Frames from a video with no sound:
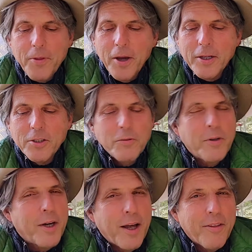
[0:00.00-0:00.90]
to
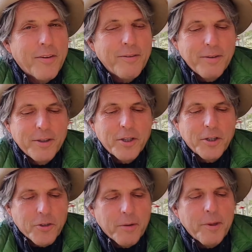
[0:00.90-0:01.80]
another to
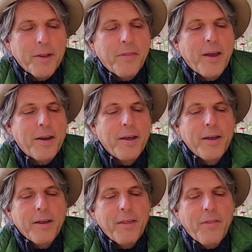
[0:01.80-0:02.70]
determine that they'd
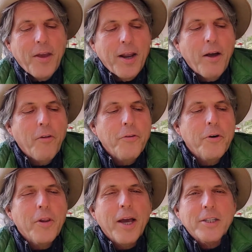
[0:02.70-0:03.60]
held their
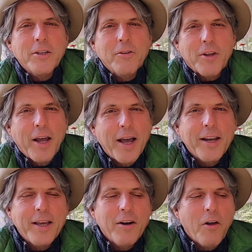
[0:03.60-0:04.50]
elections and how to
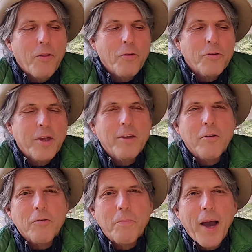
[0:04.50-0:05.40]
get all those things,
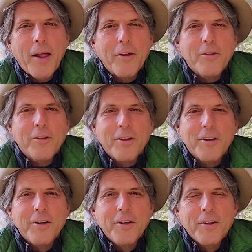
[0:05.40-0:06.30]
those ballots
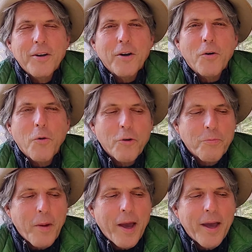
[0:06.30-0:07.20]
on
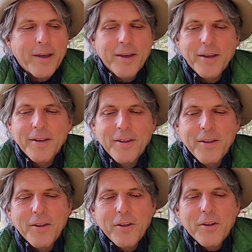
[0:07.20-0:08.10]
horseback.
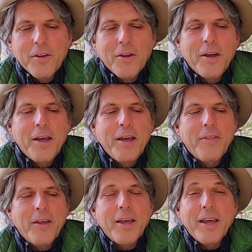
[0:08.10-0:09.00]
In
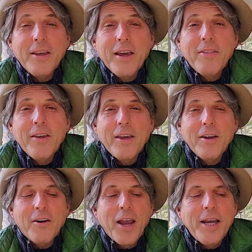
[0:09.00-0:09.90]
the
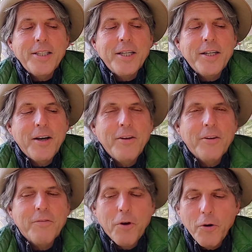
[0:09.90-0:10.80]
year
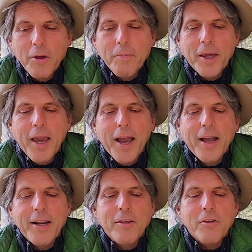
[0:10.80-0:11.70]
1800, voting
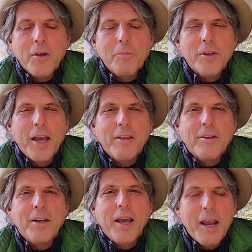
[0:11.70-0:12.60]
began in some states
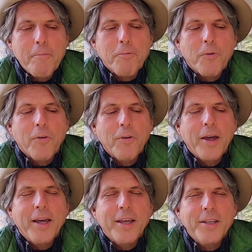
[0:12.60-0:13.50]
in April
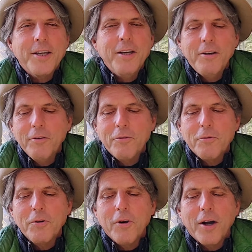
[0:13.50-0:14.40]
and continued
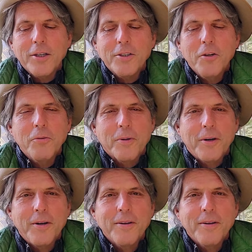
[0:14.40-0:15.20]
through October.